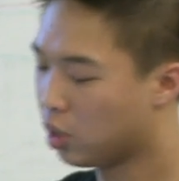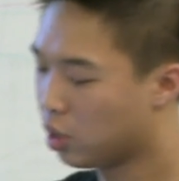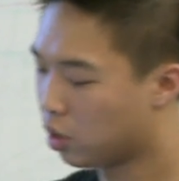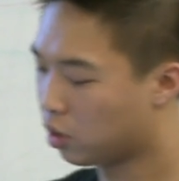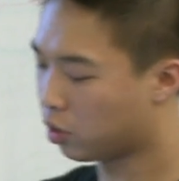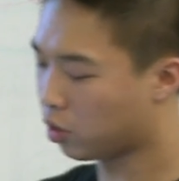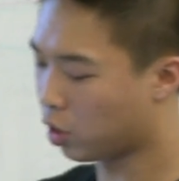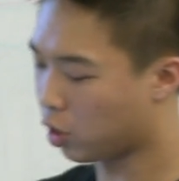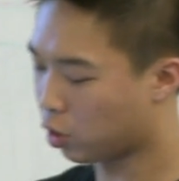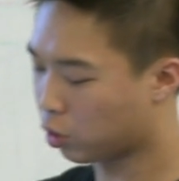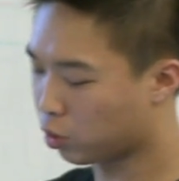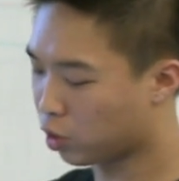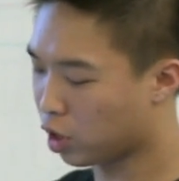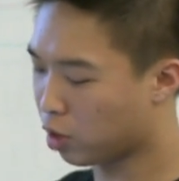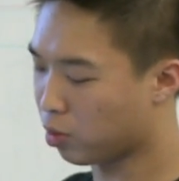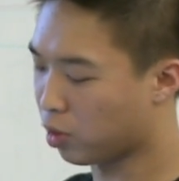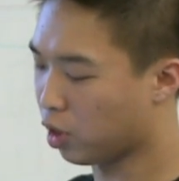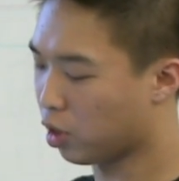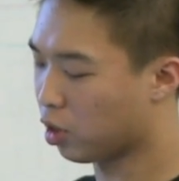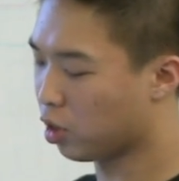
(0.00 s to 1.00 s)
So here's what I
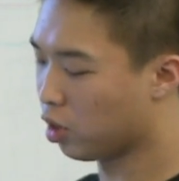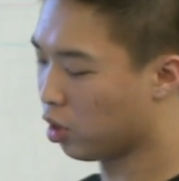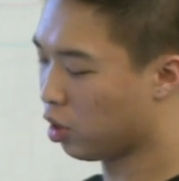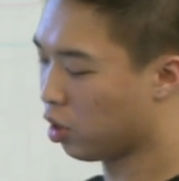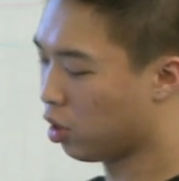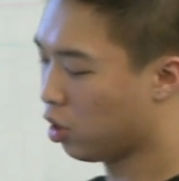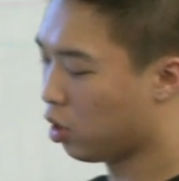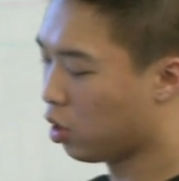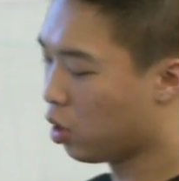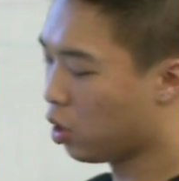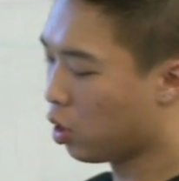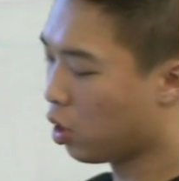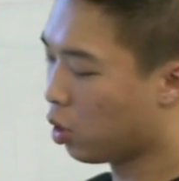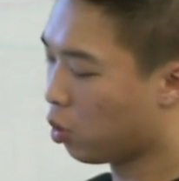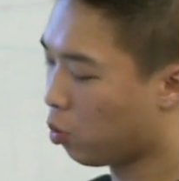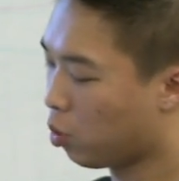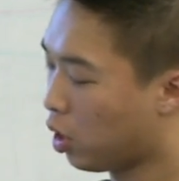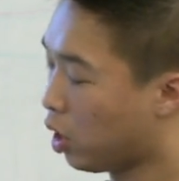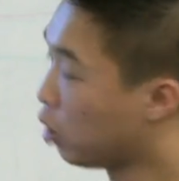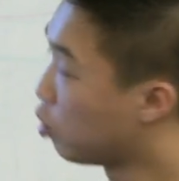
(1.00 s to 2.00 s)
mean.
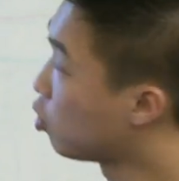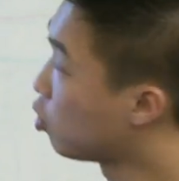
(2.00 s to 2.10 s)
We